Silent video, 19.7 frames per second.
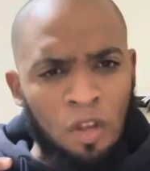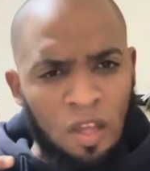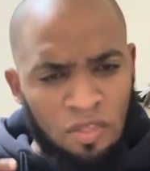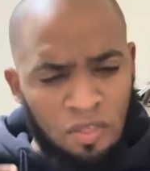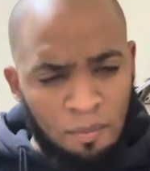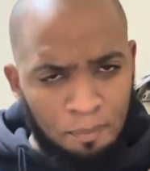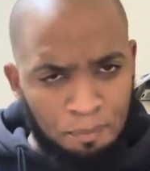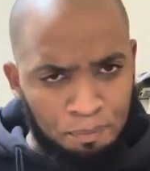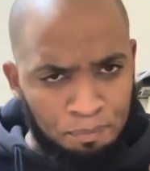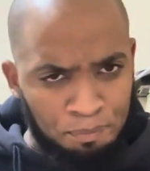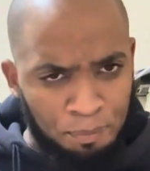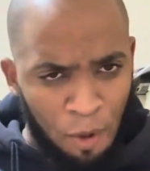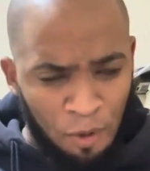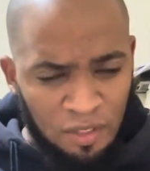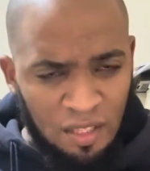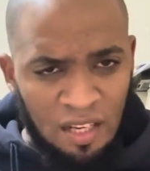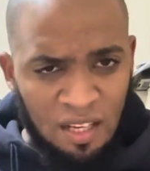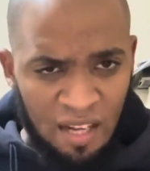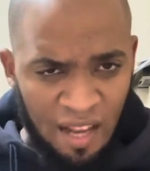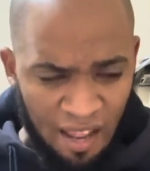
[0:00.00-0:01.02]
at the
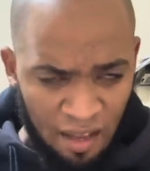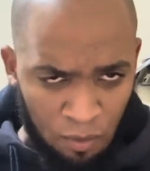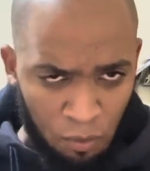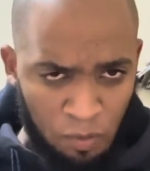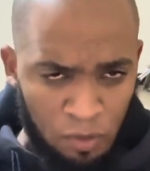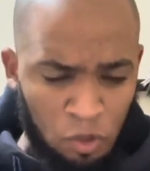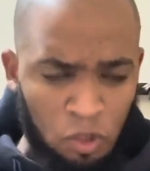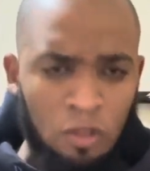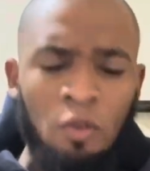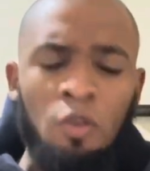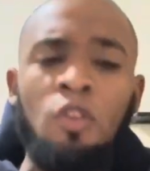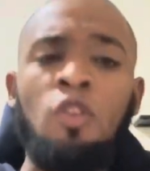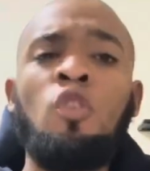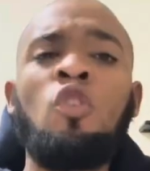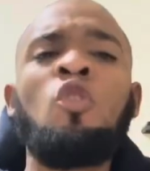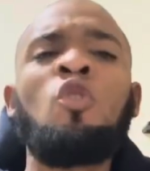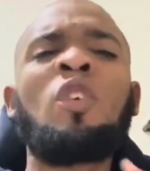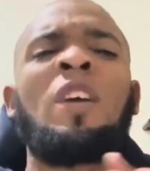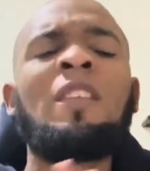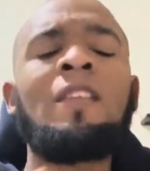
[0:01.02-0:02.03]
body language, you
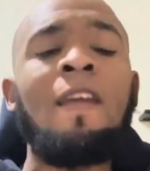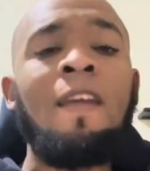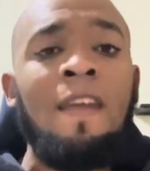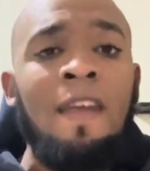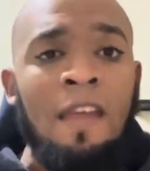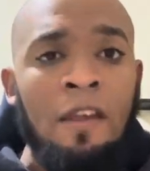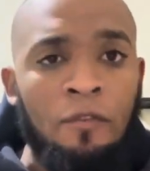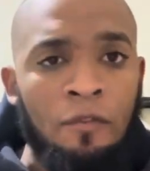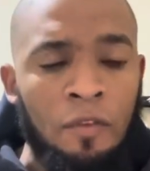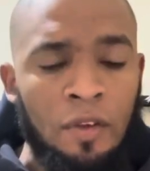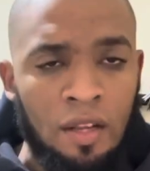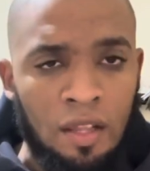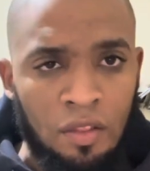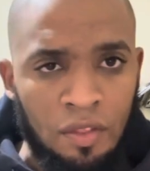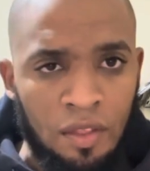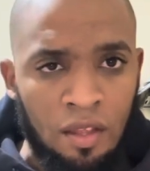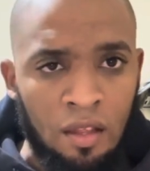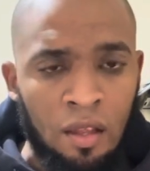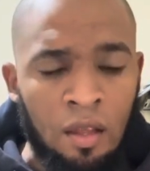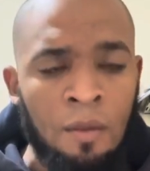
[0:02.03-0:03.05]
look at
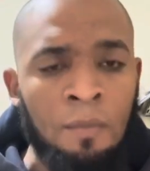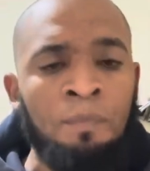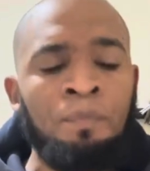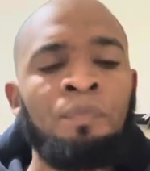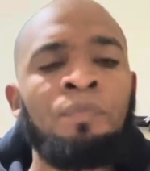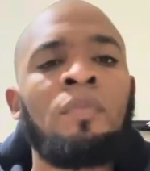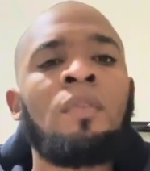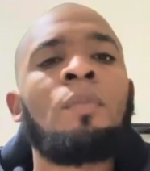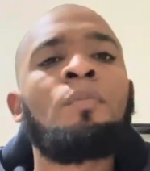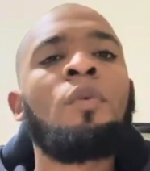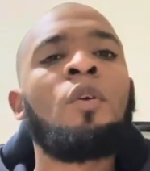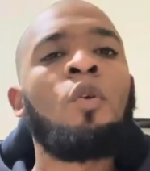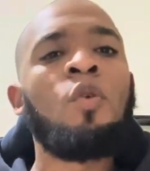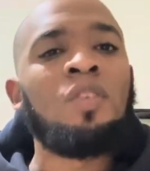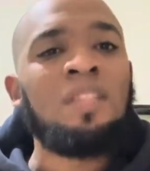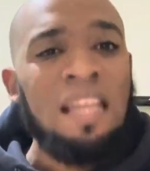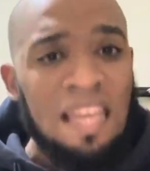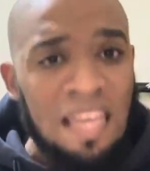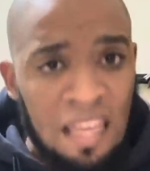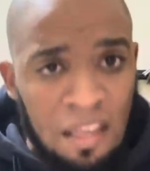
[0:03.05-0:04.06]
everything,
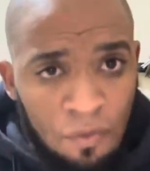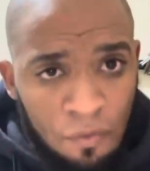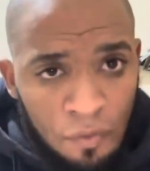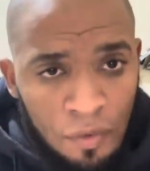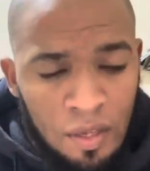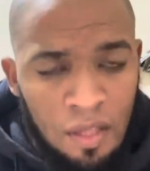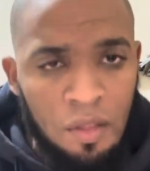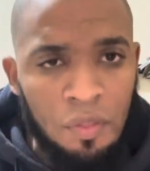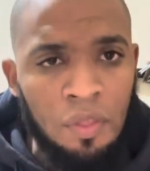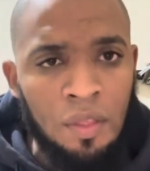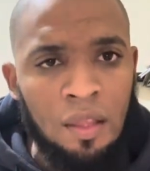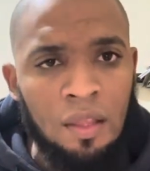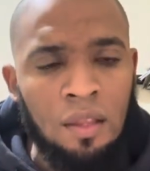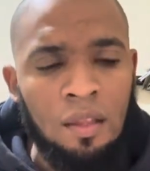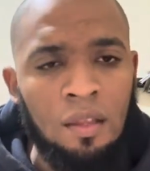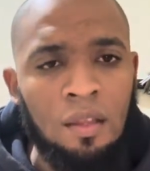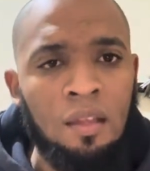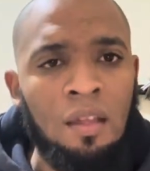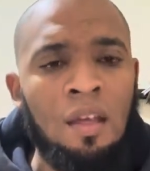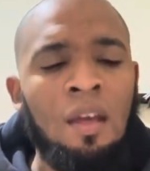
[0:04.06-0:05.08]
because
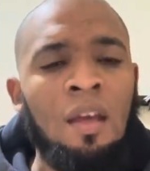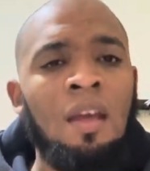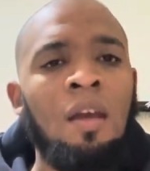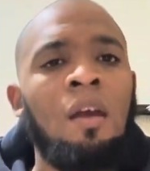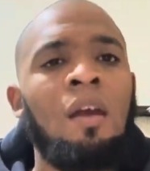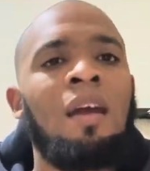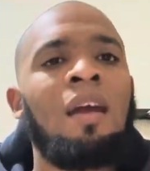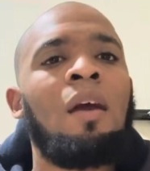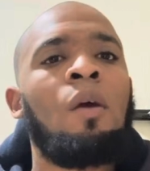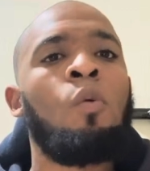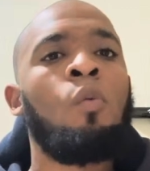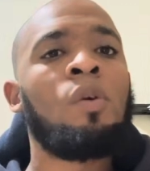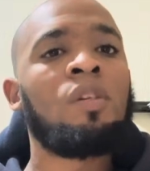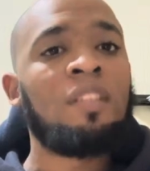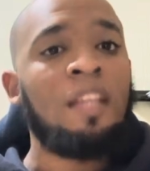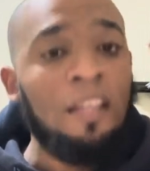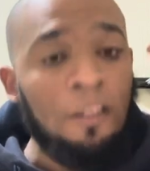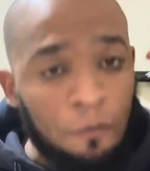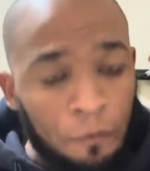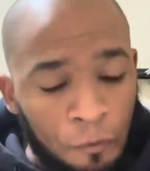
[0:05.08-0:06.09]
everything will
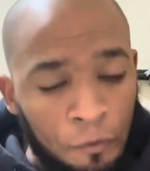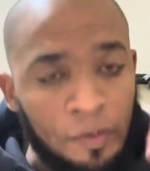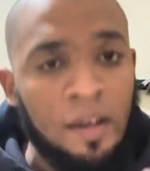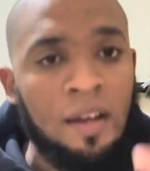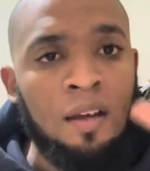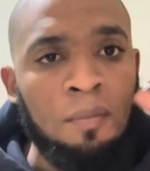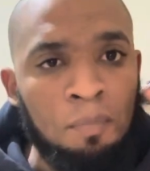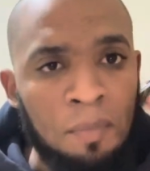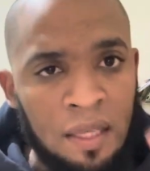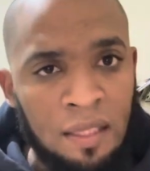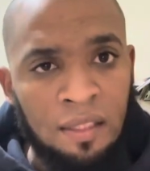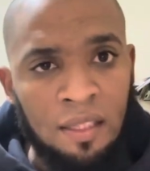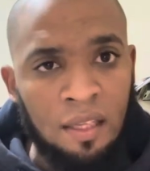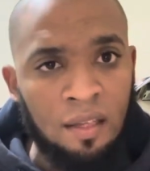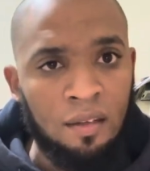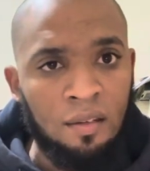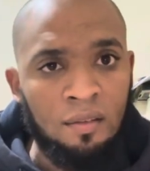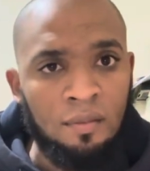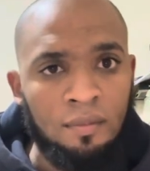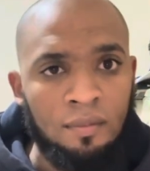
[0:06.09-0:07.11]
infer
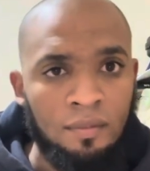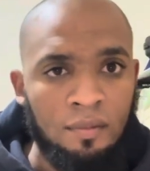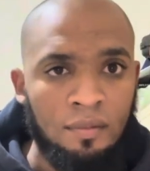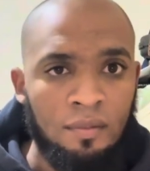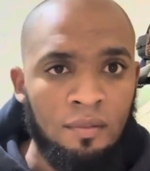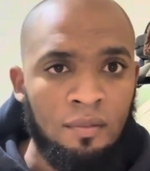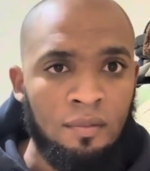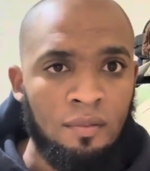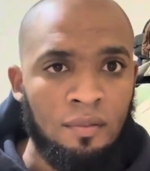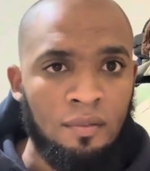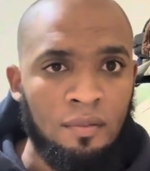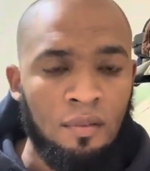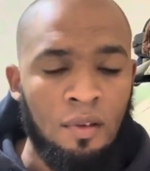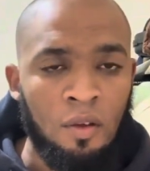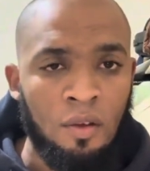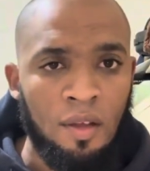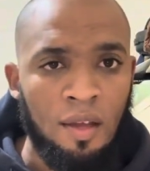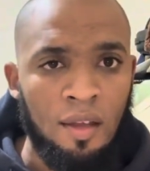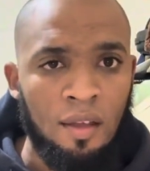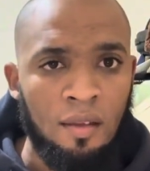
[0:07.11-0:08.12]
meaning.
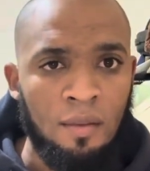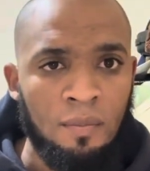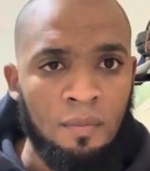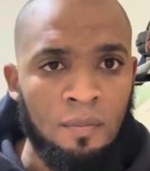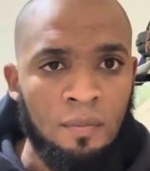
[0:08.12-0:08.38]
Okay,